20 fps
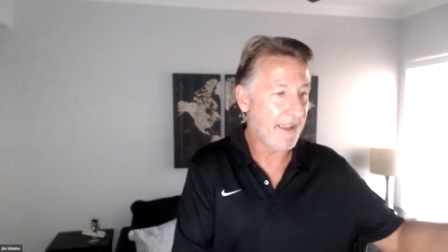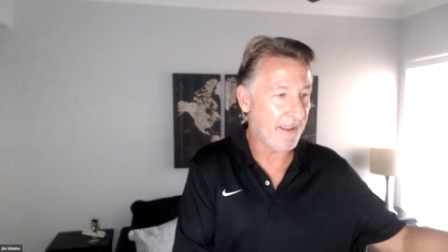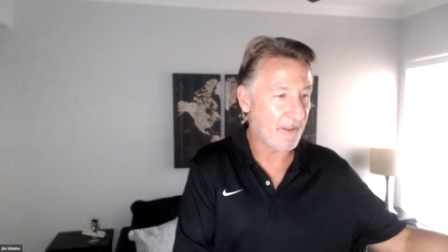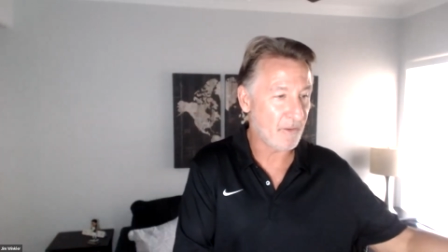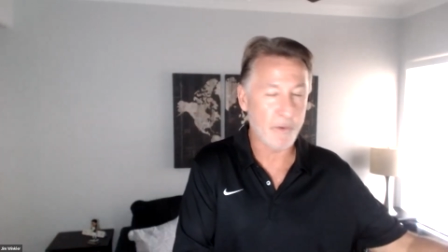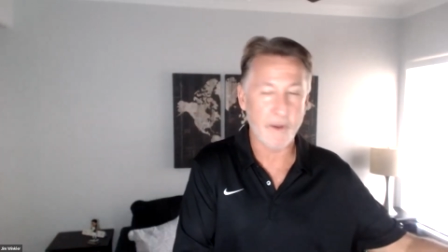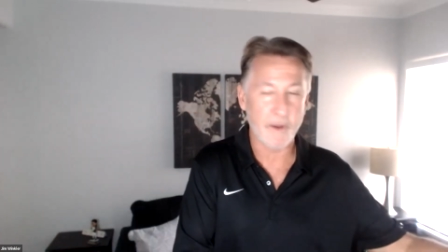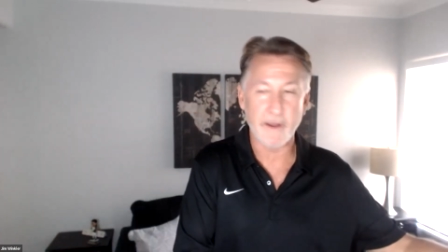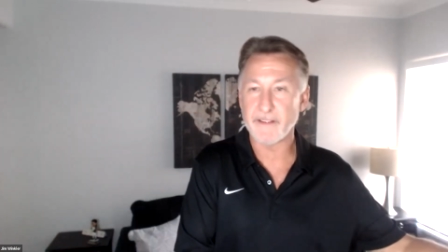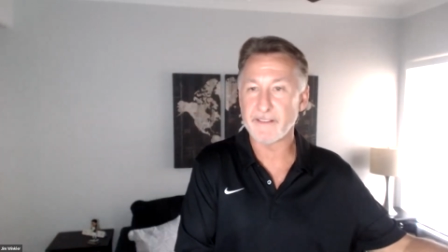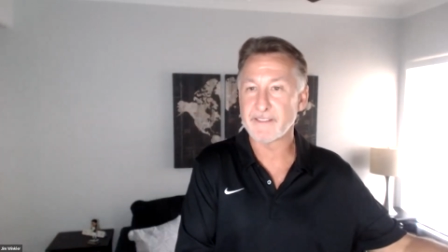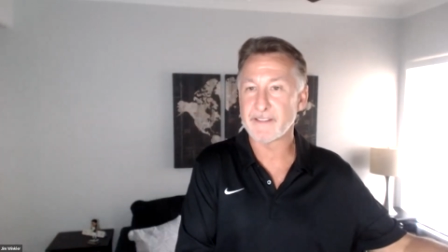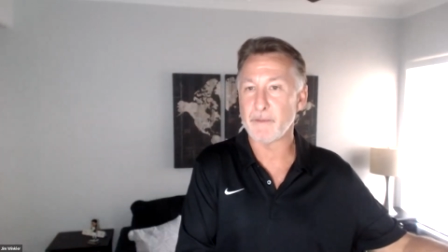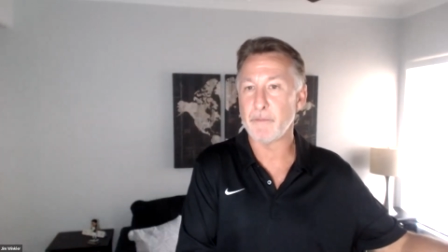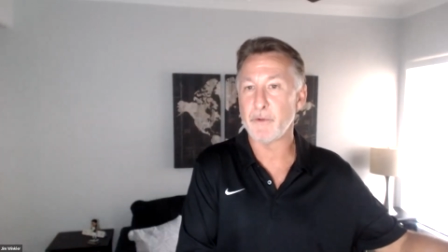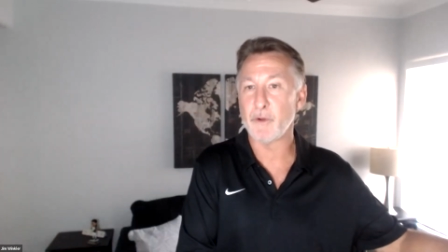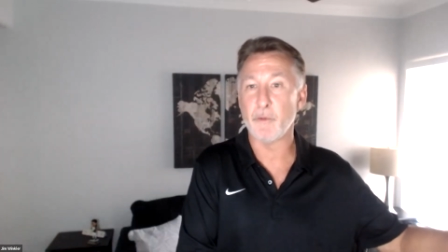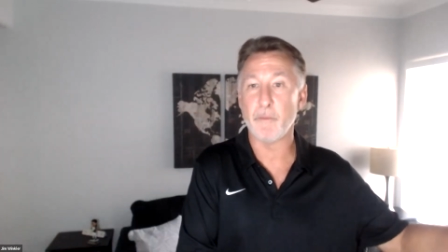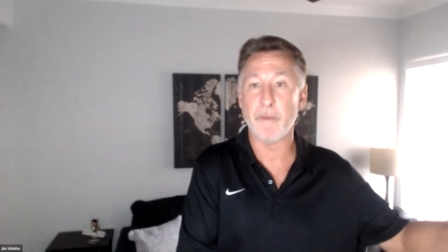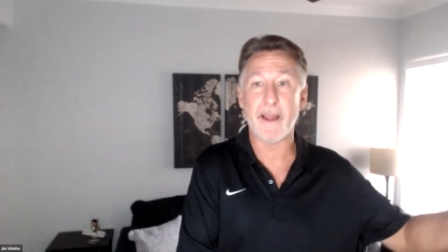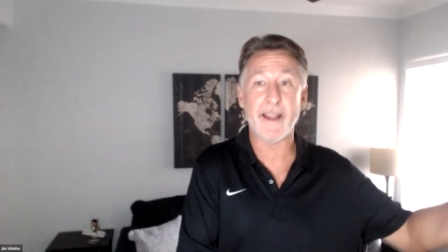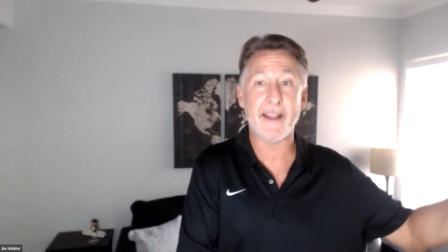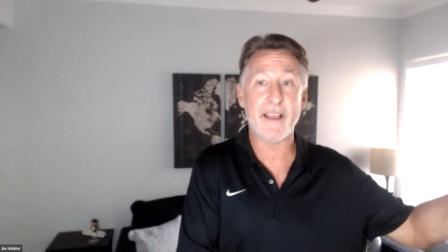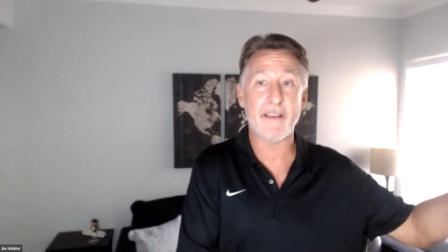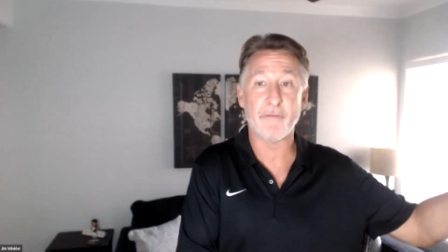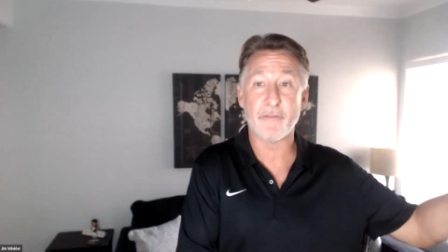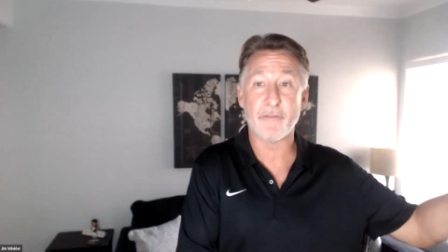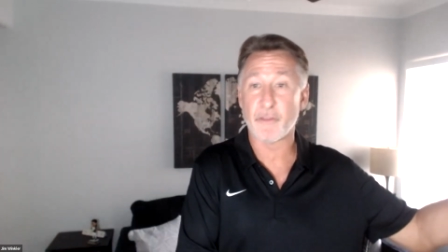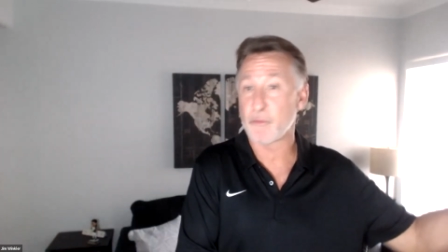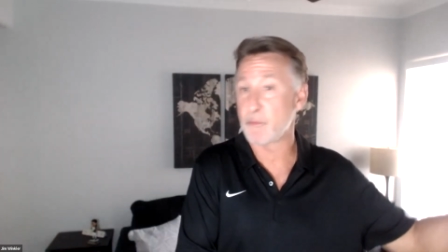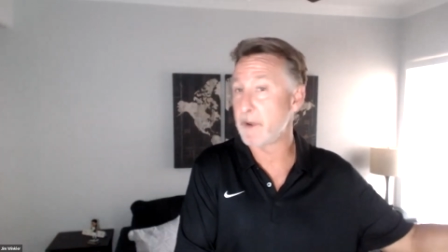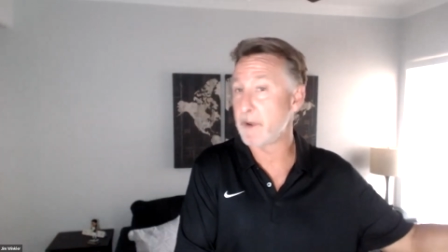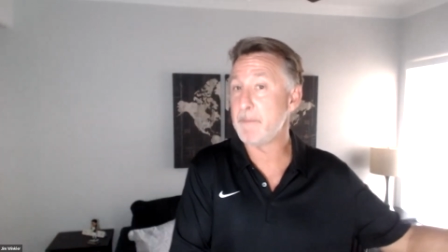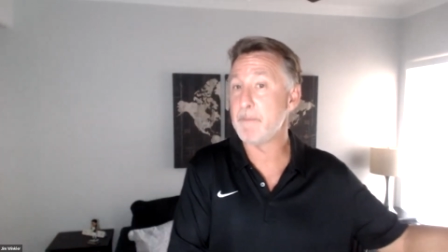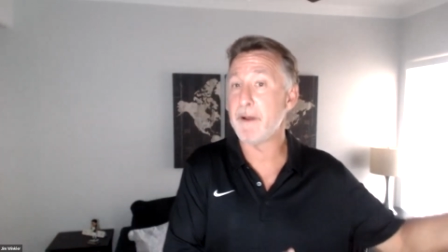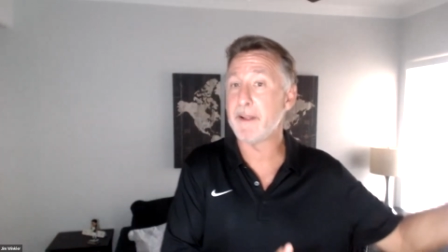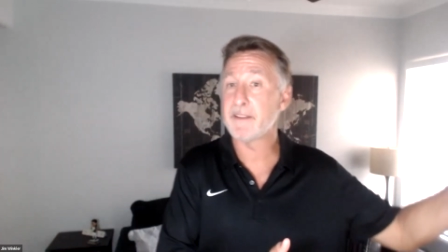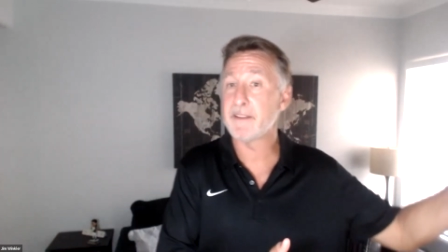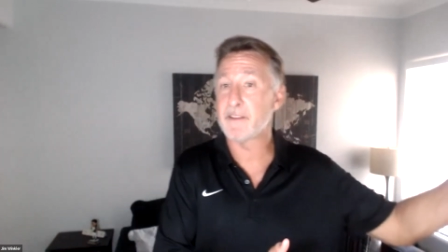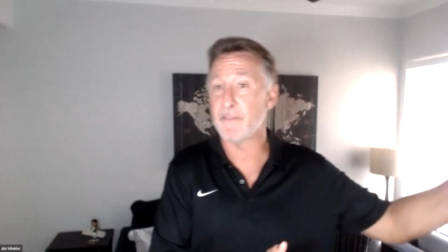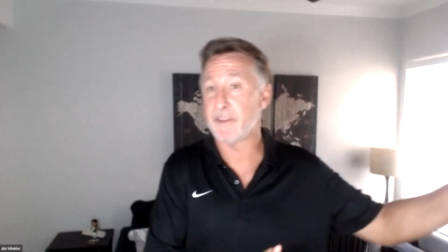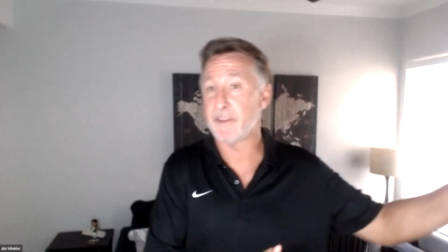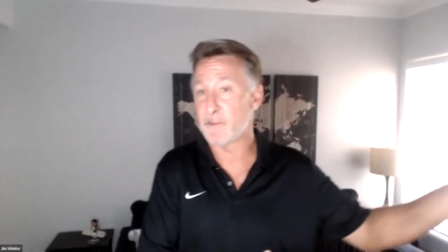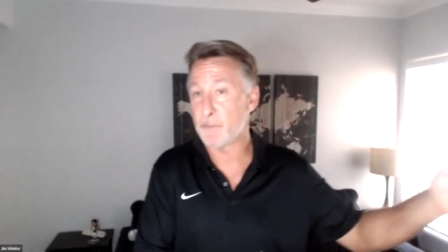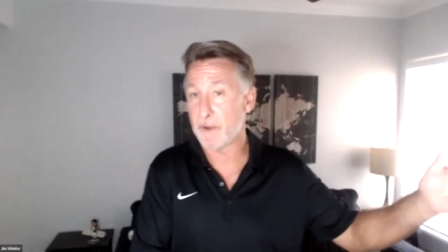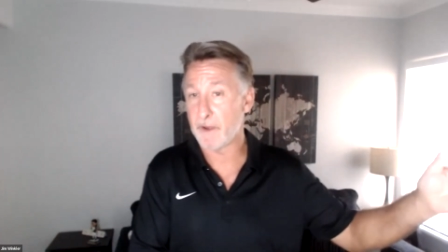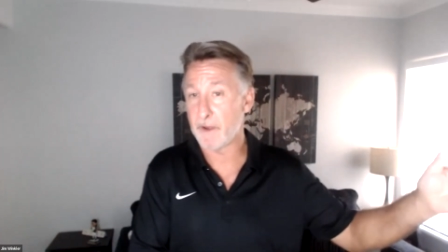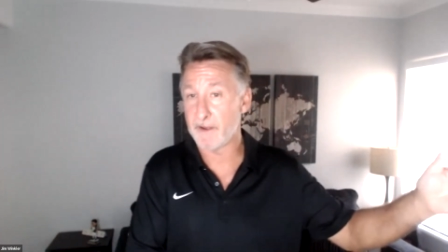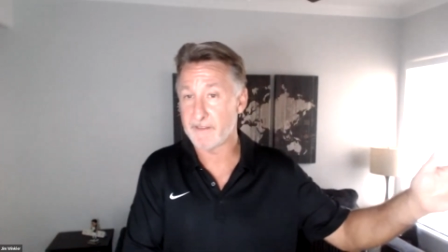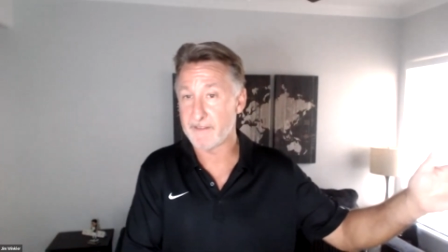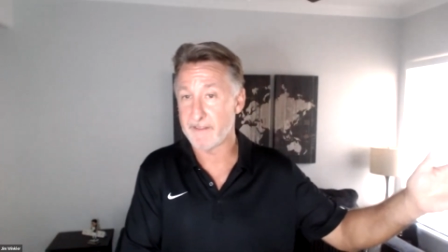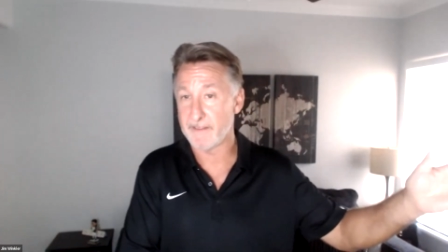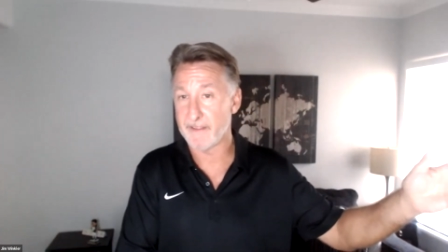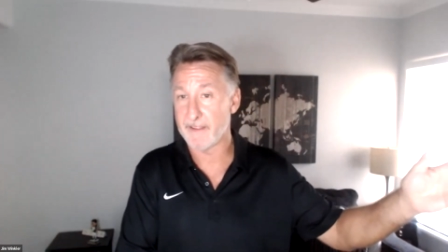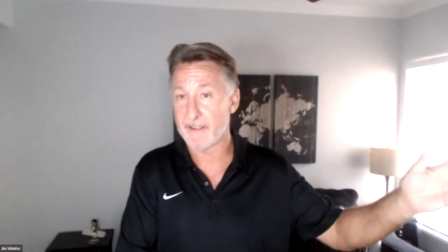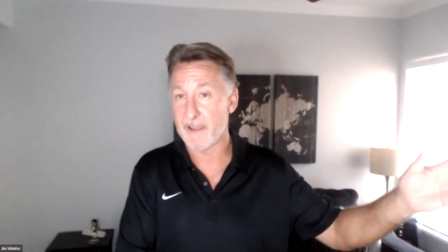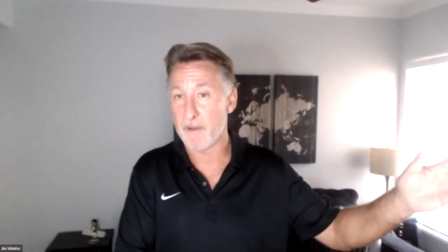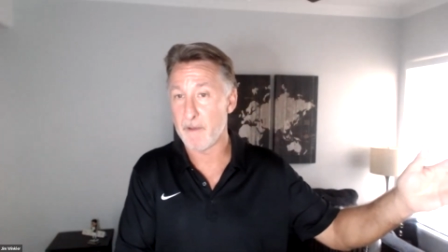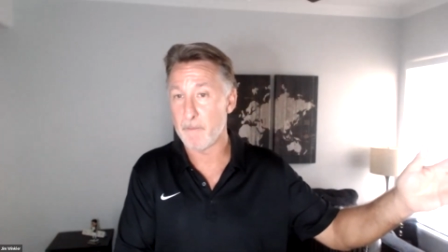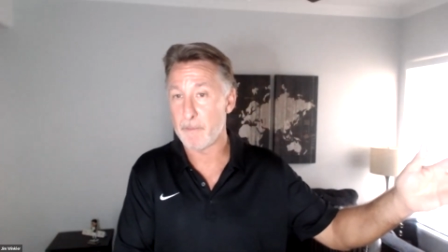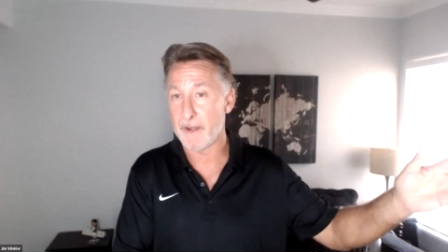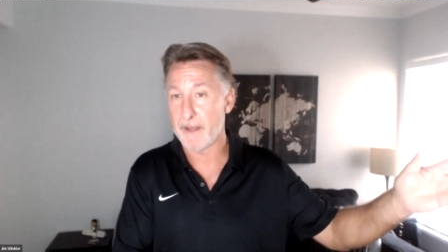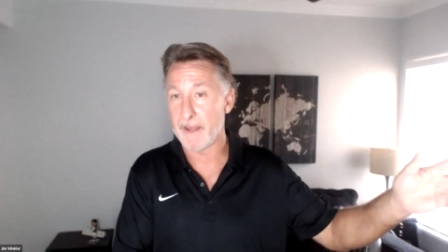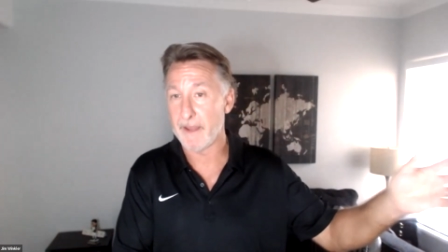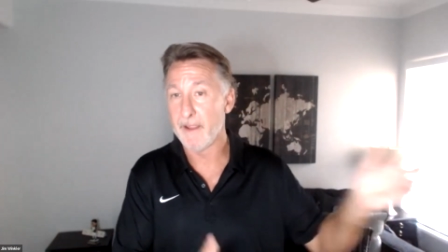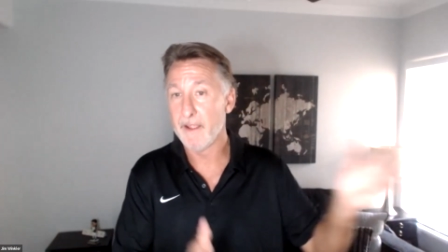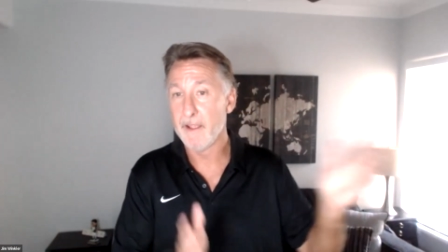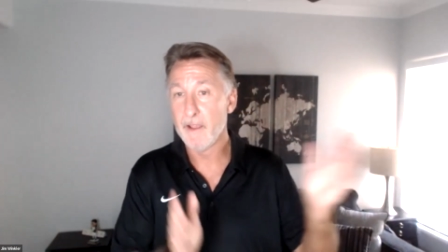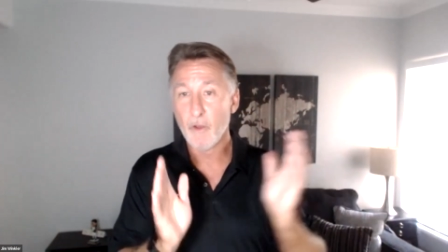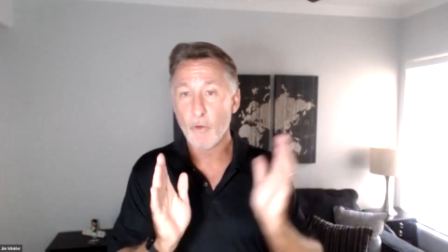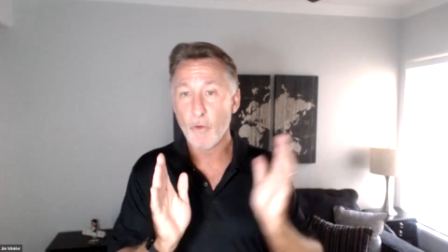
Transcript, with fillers: as well as someone who might have three months of experience in the company